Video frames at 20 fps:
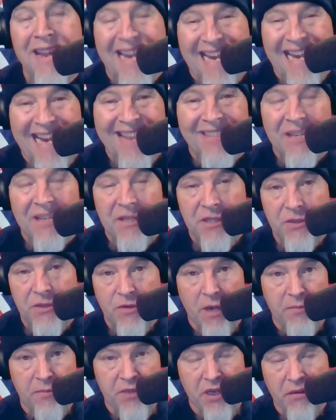in the
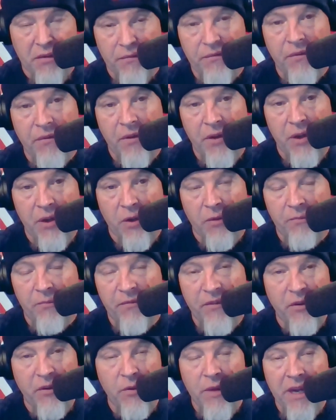description for your
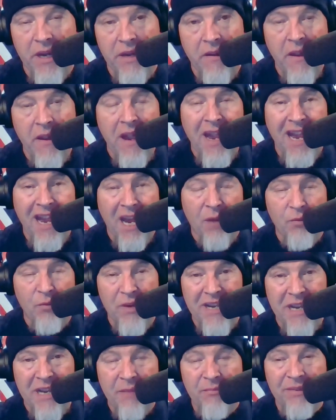viewing and
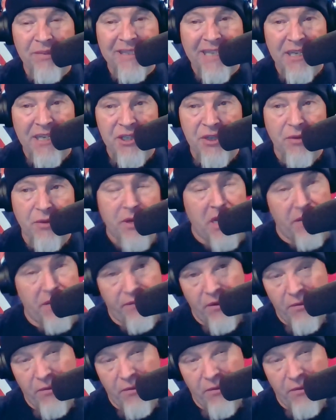reading pleasure if you